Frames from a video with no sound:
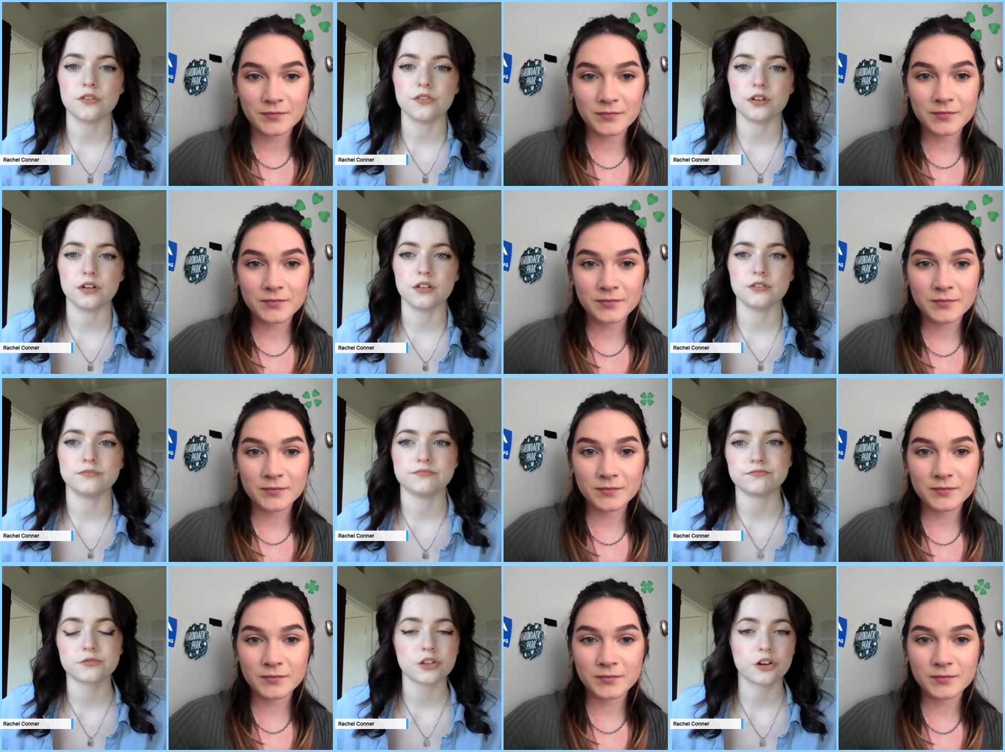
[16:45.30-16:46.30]
Speaker 1: of a
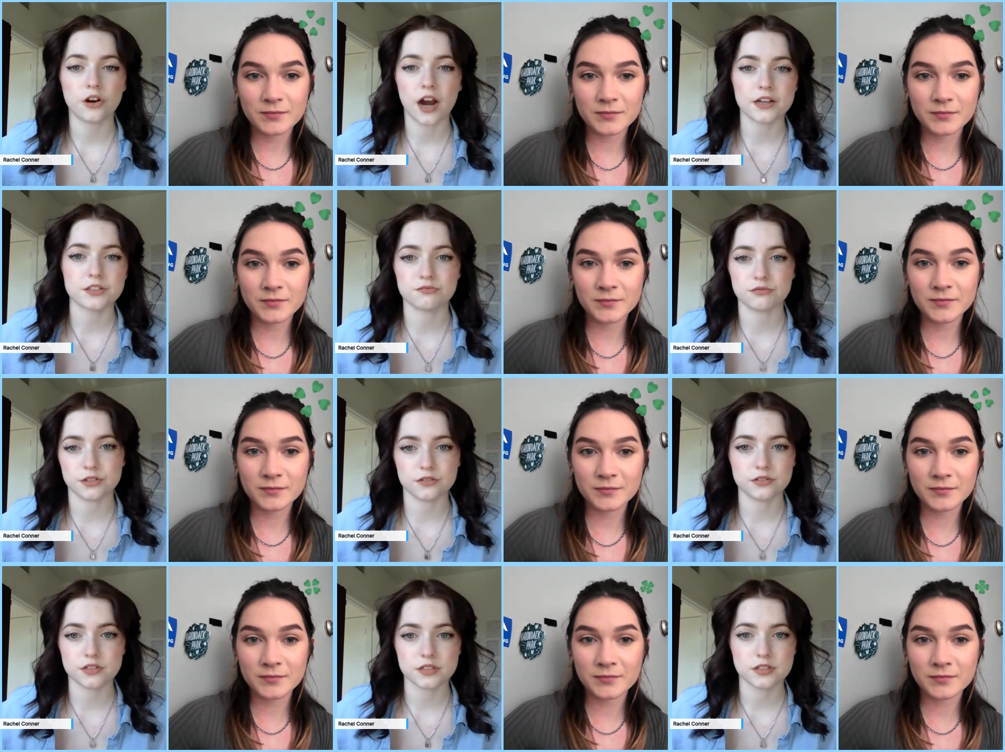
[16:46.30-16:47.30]

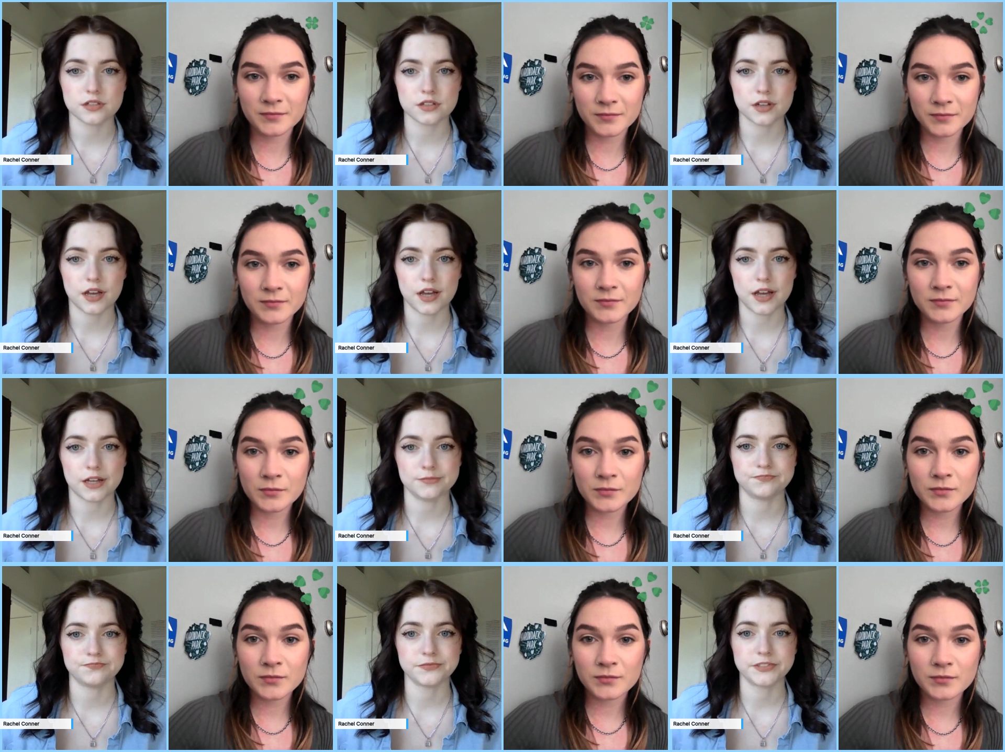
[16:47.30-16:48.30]
grassroots
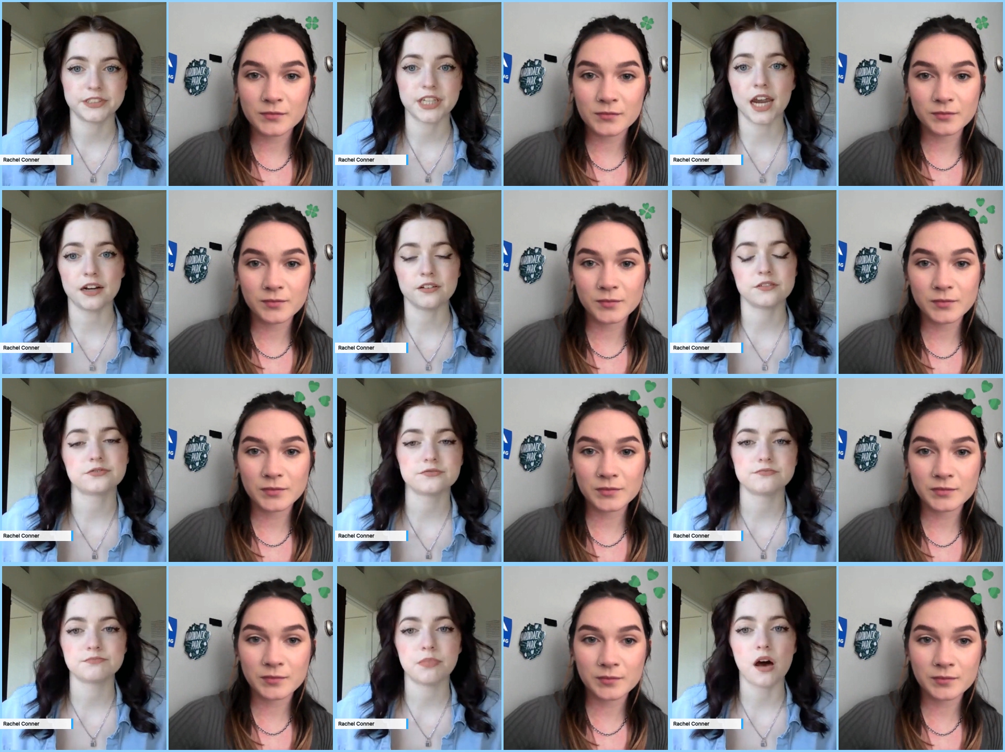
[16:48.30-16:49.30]
um, side of
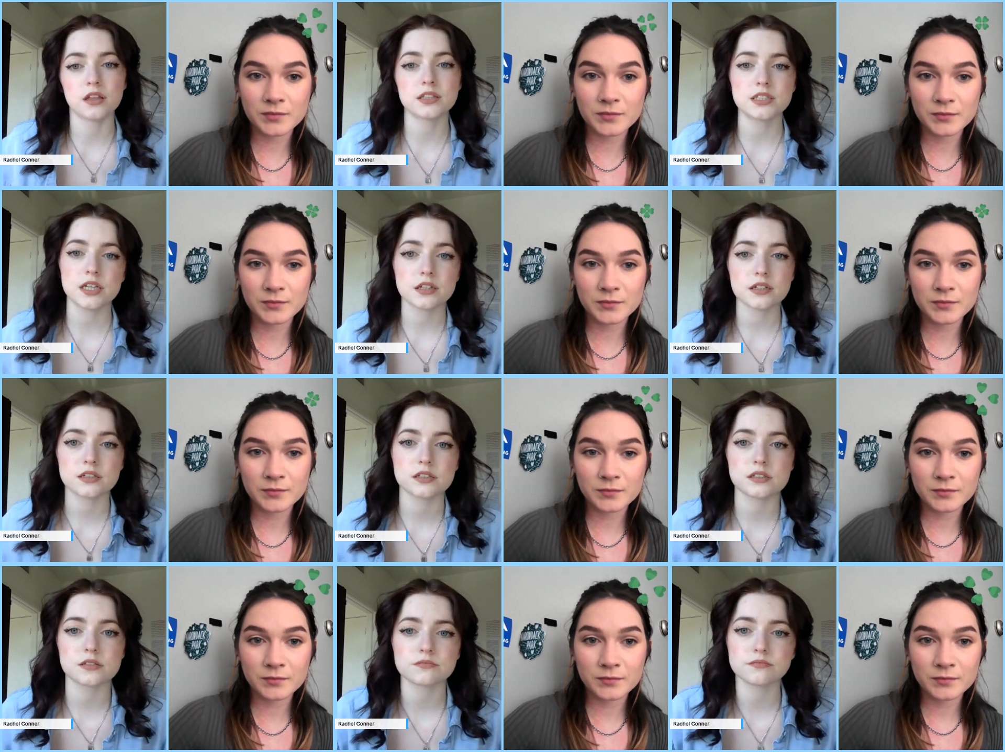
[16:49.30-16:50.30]

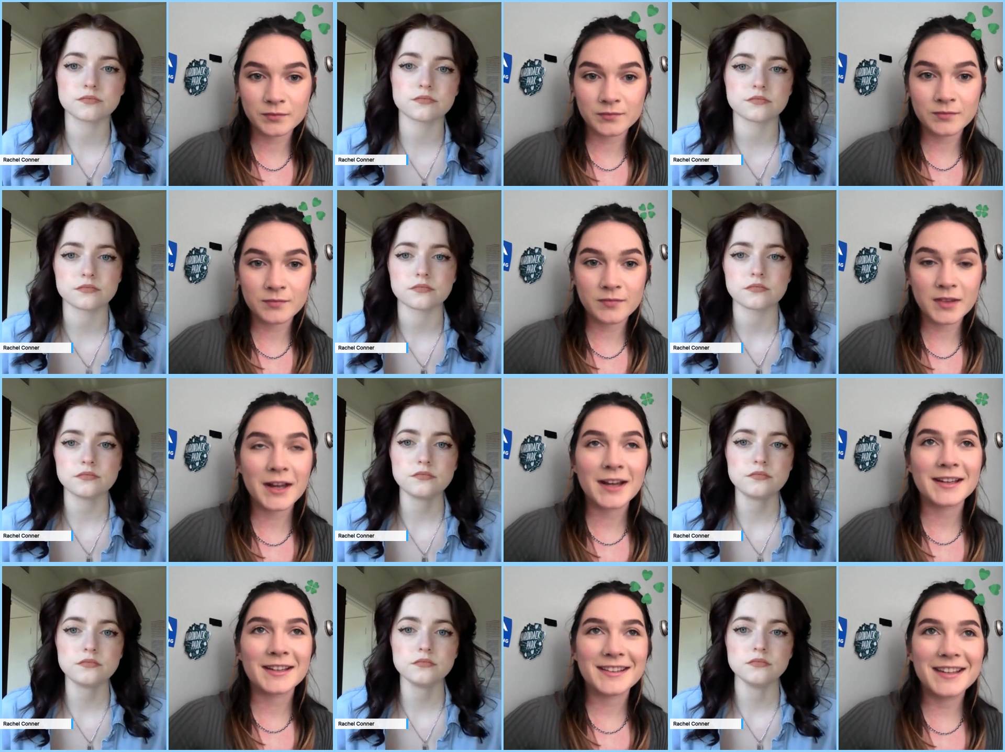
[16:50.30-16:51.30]
politics?
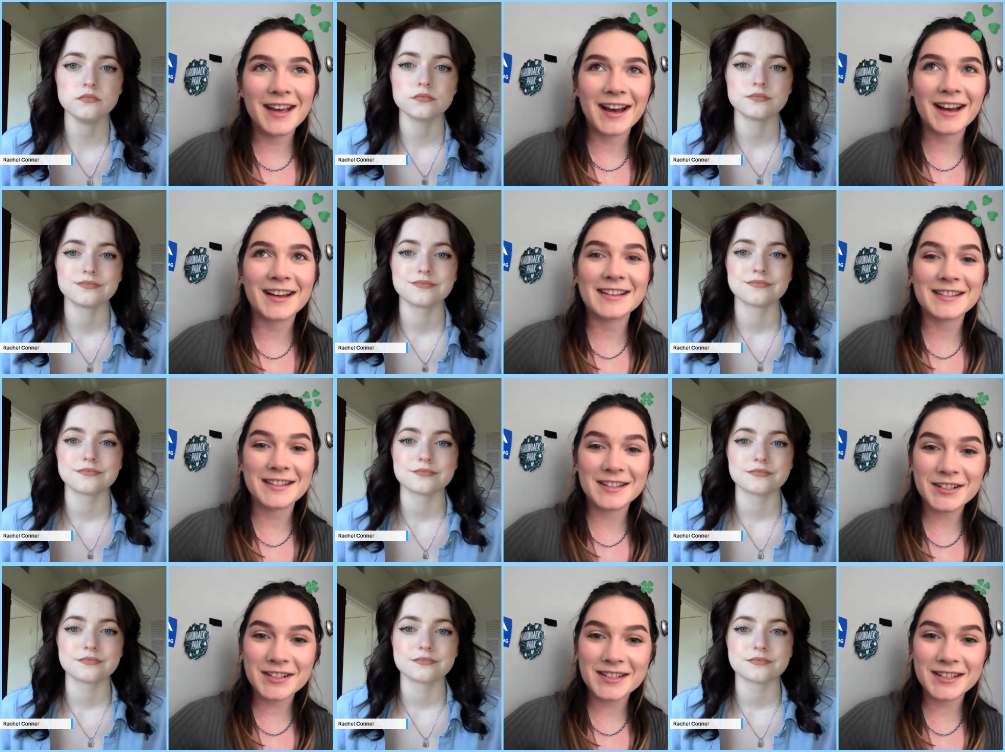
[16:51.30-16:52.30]
Speaker 2: Yeah, it's
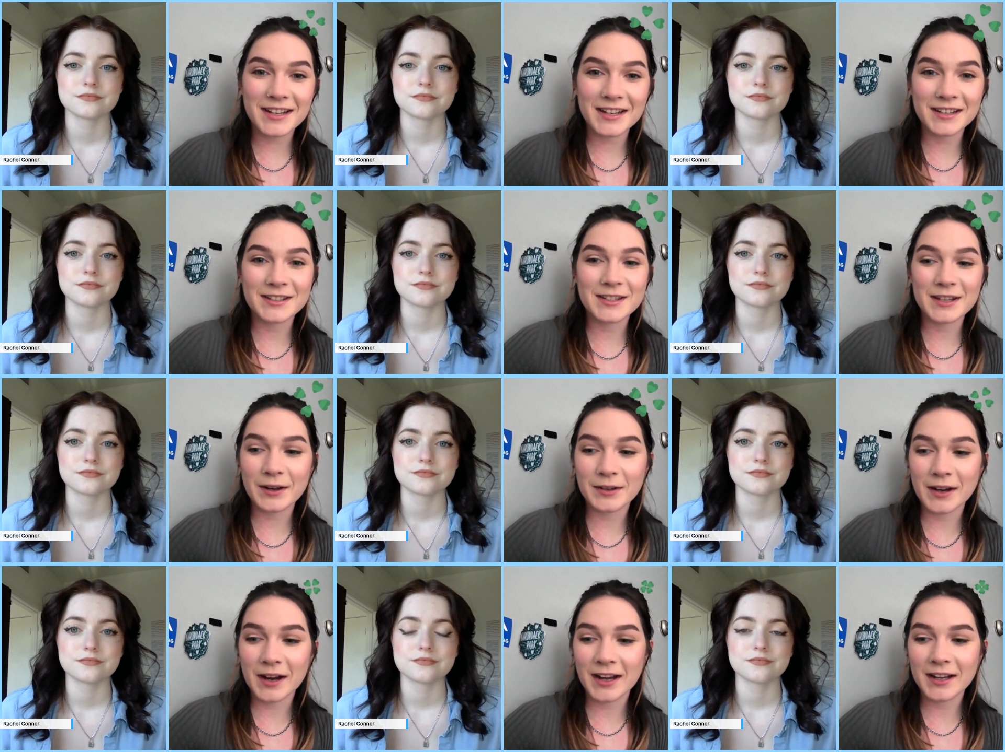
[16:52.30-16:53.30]
interesting.
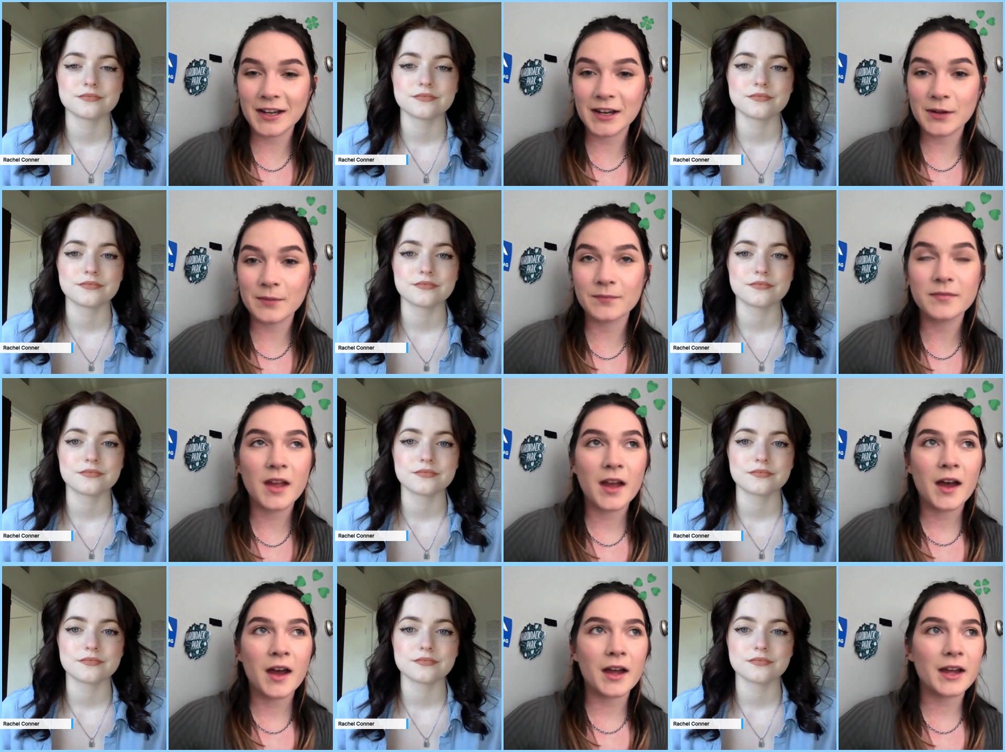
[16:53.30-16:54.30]
So I um
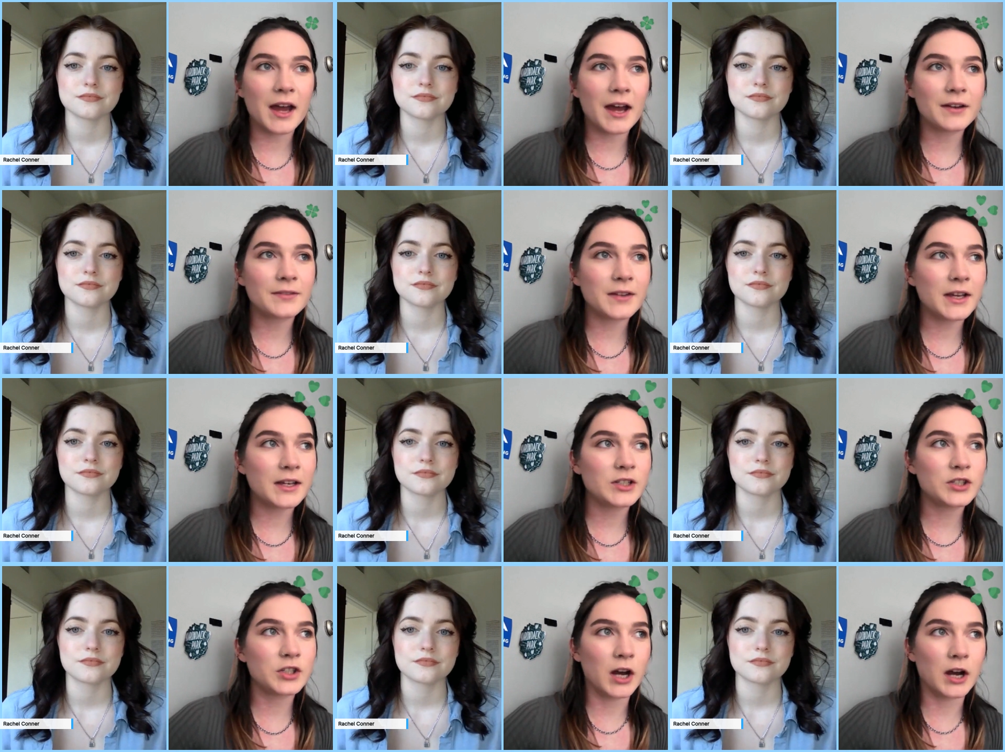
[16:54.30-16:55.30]
I have
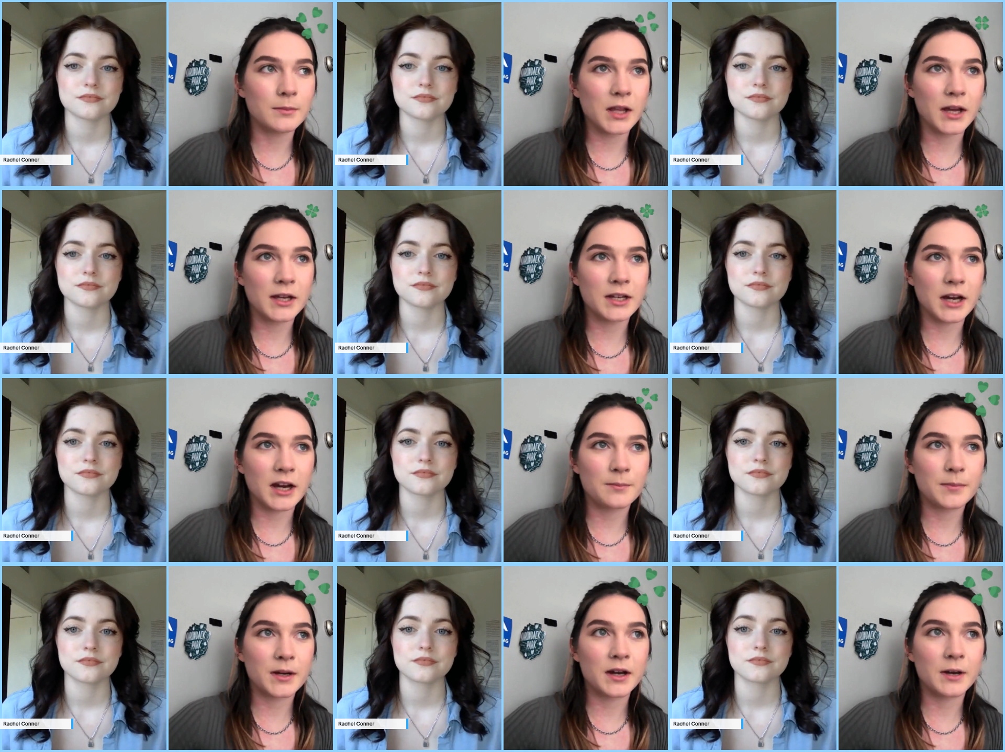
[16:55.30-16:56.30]
a job lined
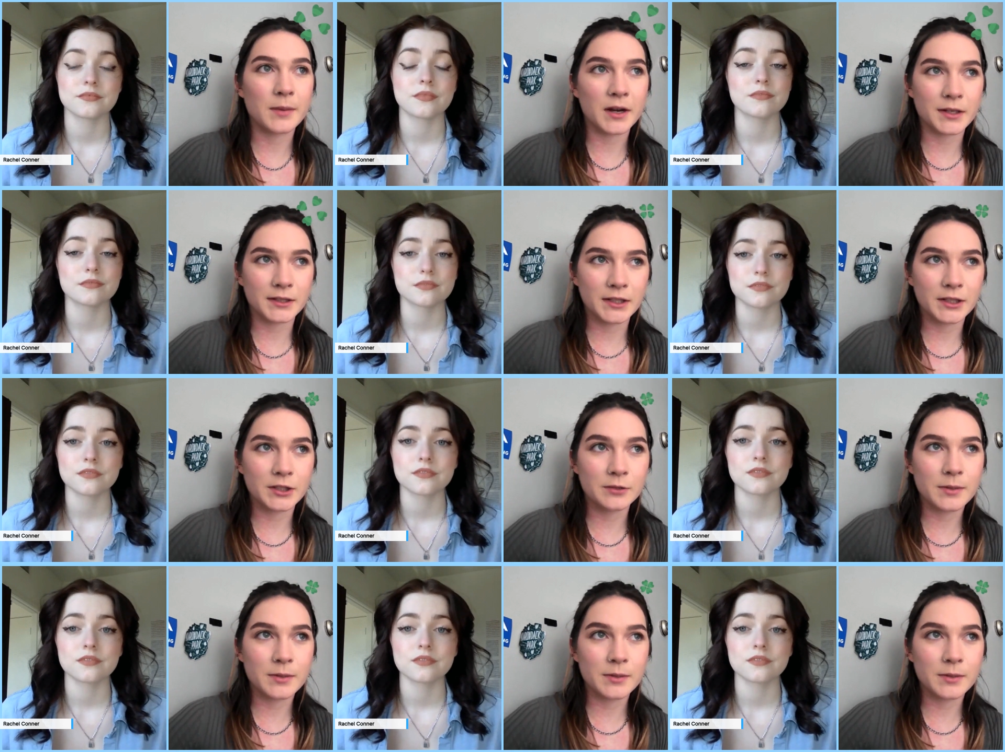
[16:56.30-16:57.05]
up, a paralegal